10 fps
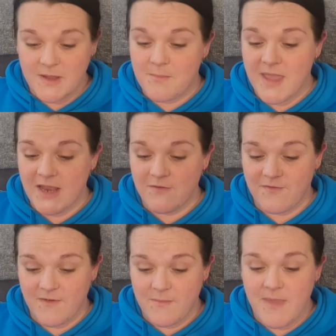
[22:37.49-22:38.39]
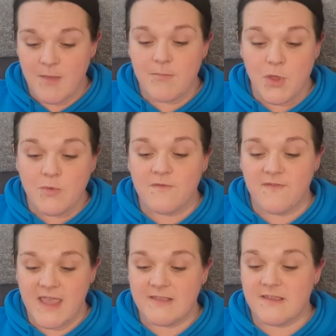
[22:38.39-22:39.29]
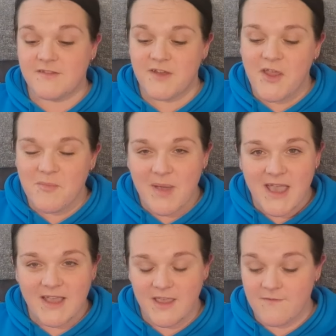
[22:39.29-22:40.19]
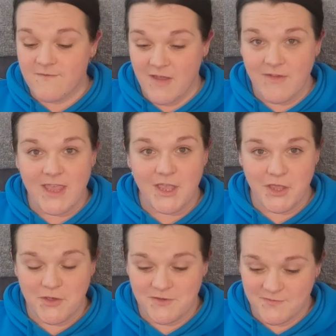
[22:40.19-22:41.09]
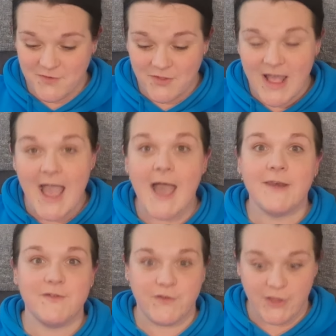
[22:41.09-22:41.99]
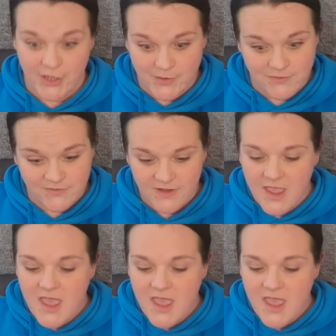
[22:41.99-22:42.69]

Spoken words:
Moon phases tote bag, very useful and cute.